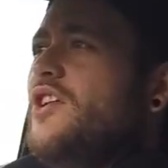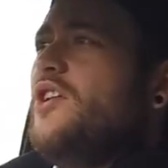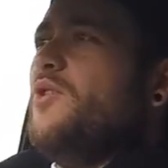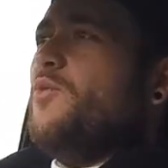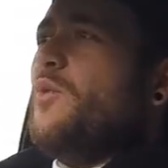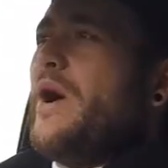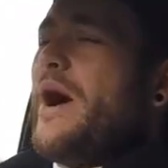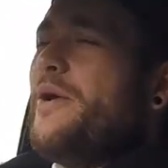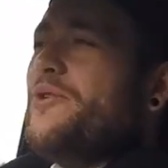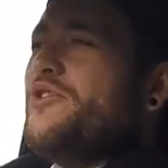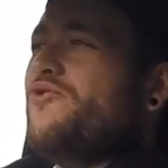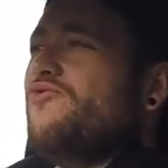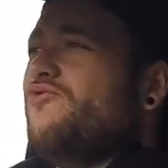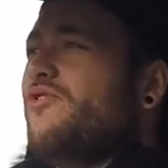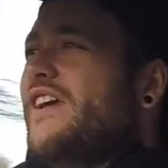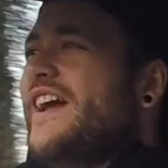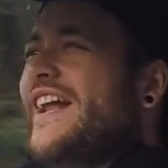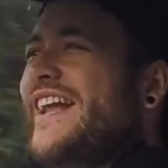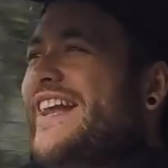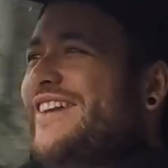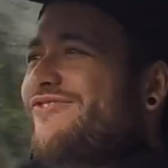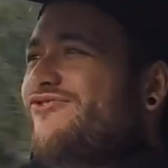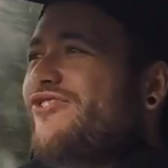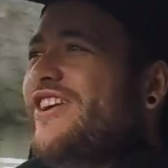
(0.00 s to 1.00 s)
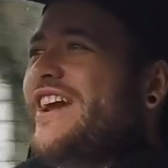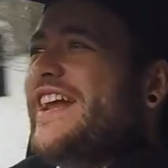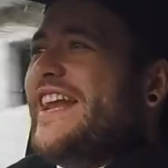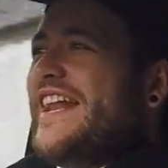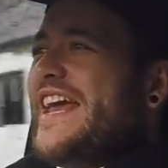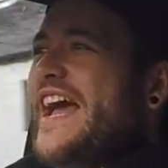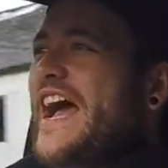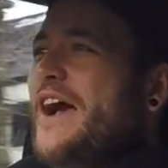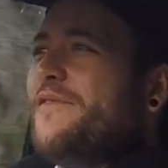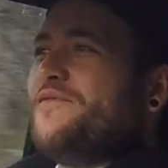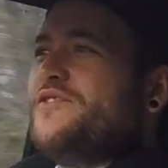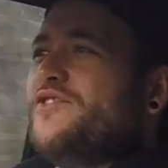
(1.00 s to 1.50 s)
Wow, you really
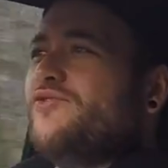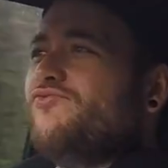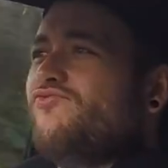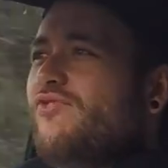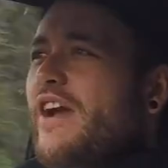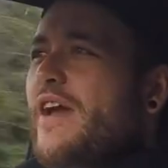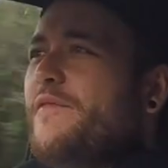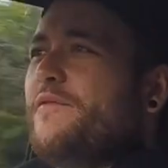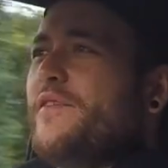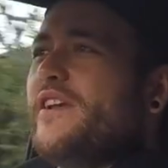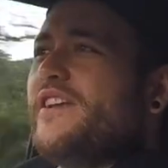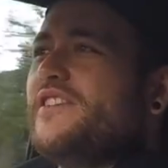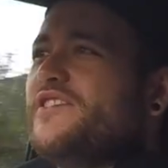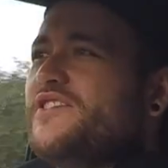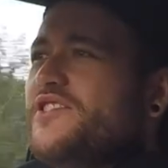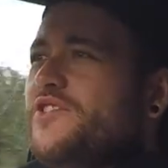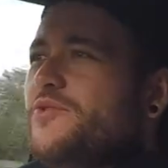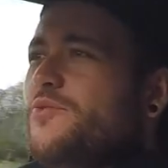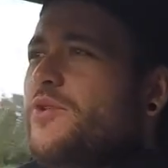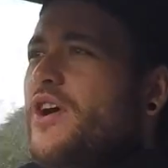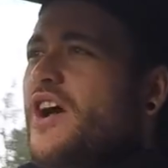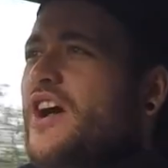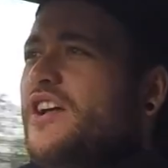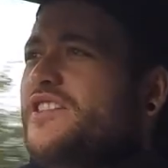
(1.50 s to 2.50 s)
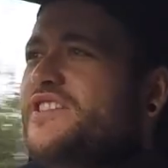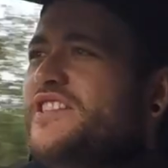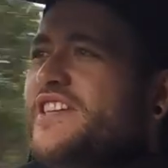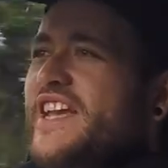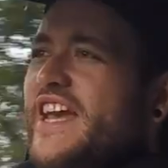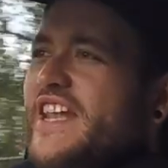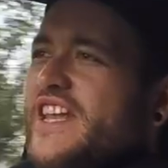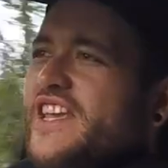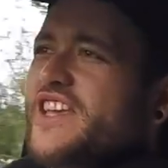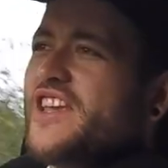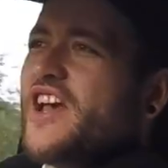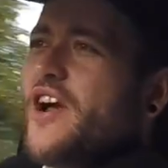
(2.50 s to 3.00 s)
have to rev it to
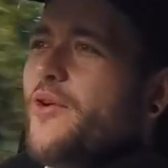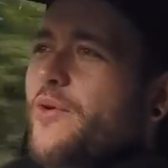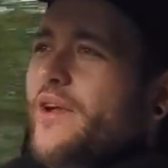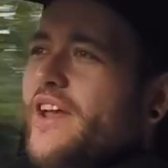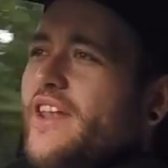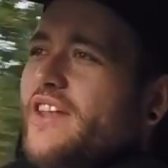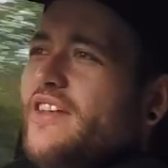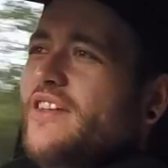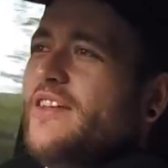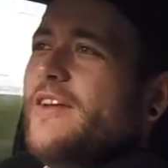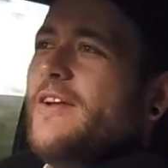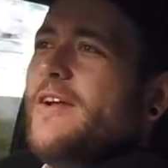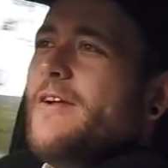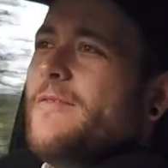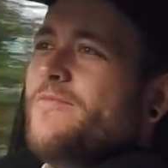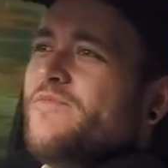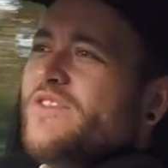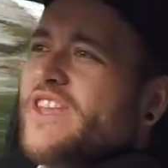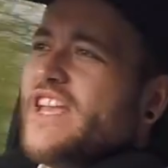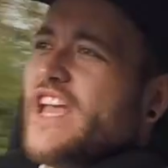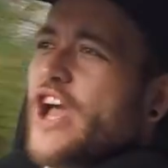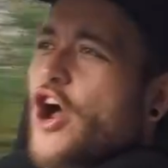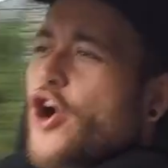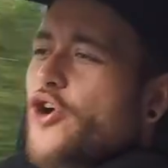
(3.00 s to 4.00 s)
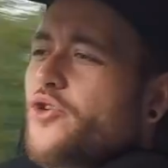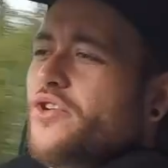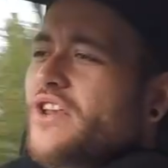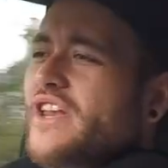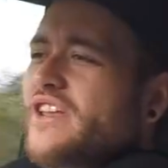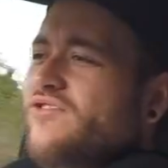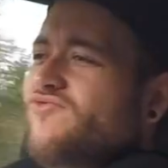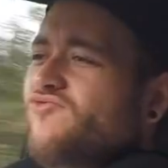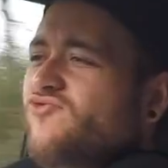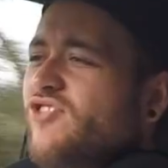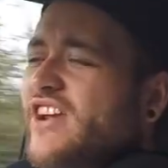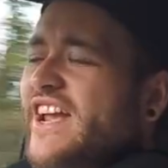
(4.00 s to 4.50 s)
get it going. It
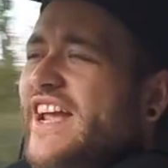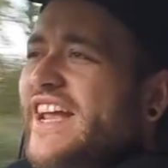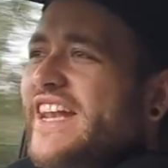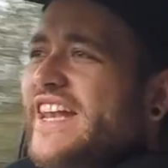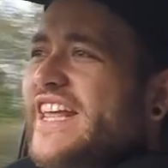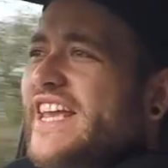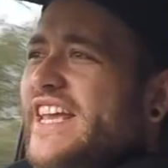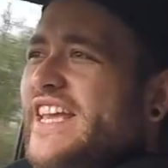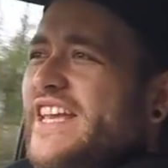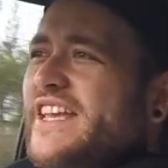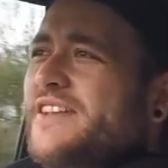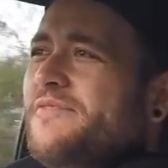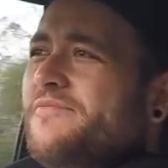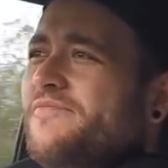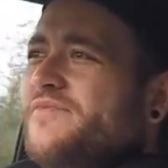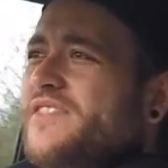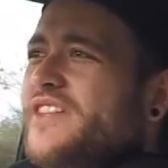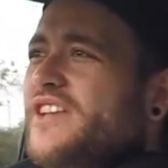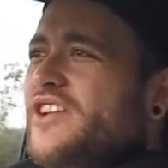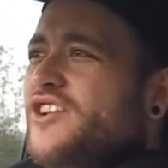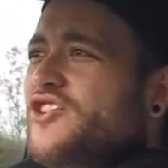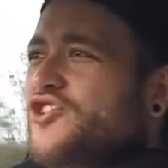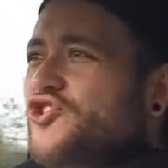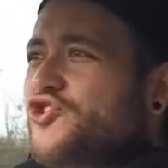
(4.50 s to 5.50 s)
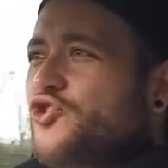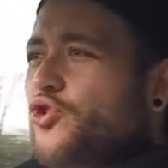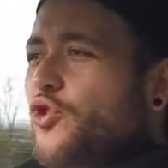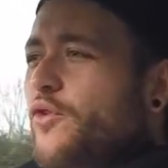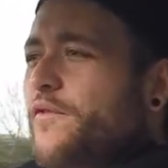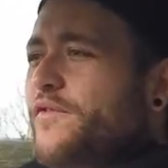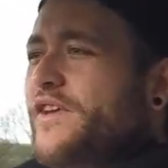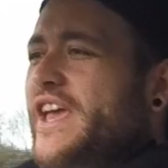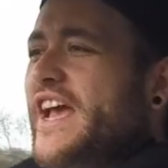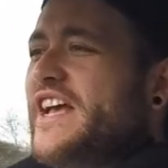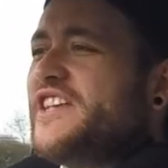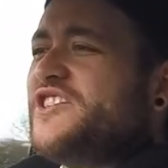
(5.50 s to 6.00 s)
only really sort
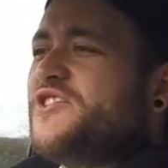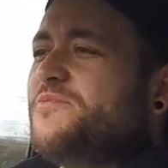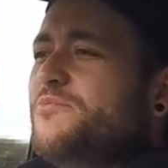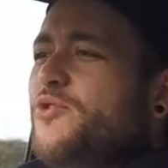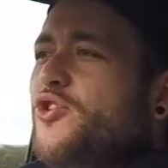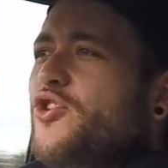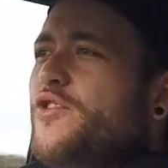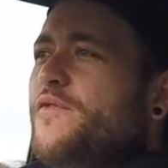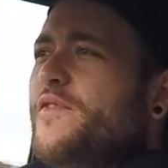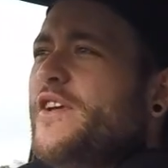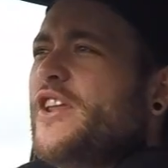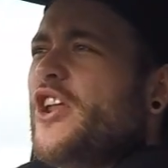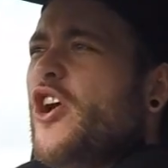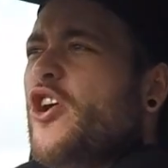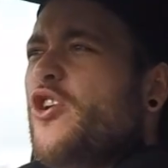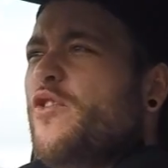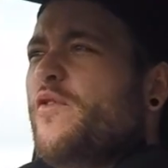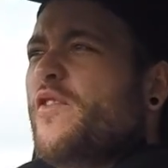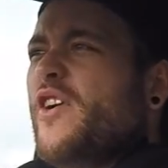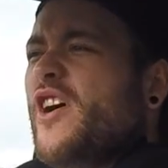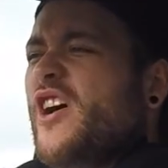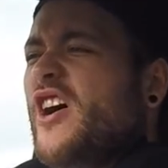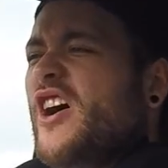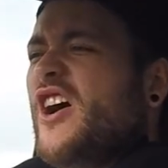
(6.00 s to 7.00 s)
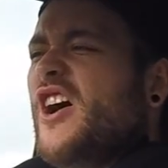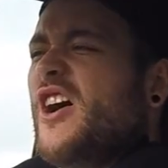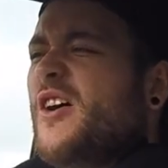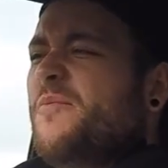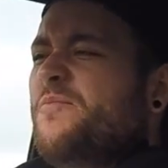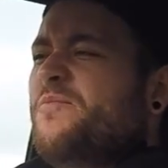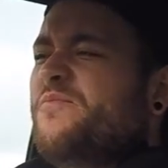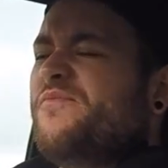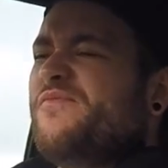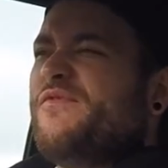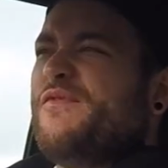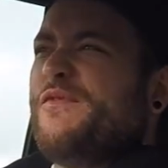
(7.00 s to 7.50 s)
of gets moving over
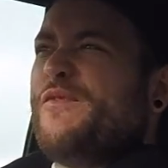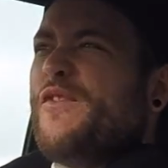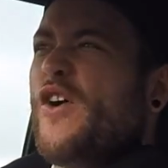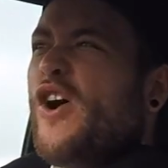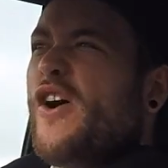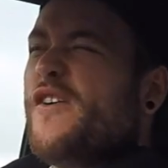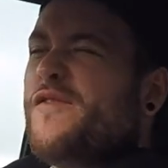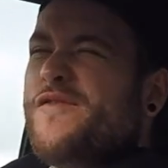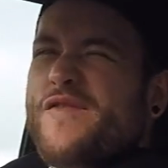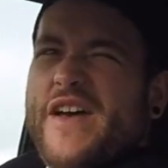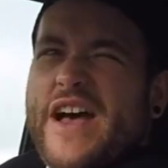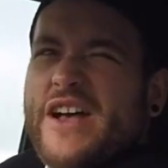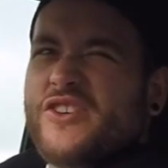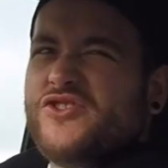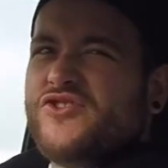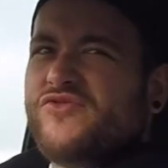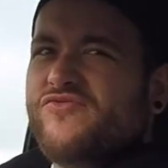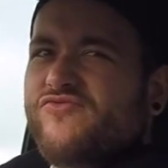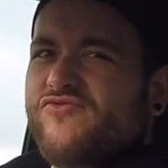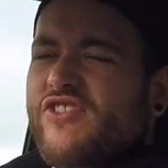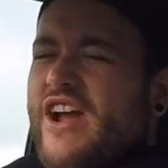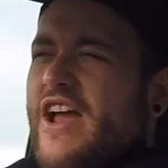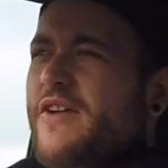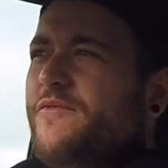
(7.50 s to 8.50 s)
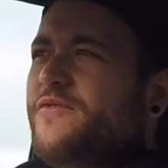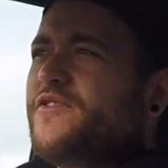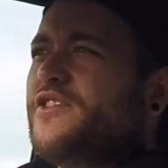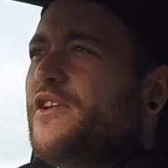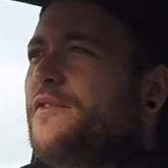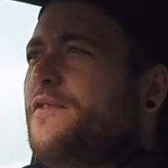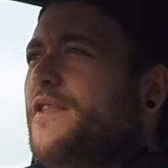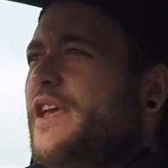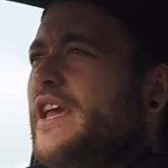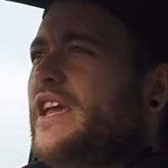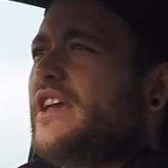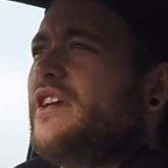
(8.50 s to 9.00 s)
5,000 revs, I
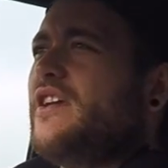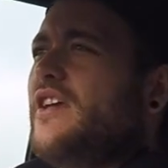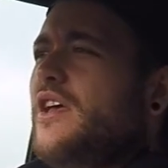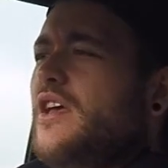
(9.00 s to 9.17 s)
think.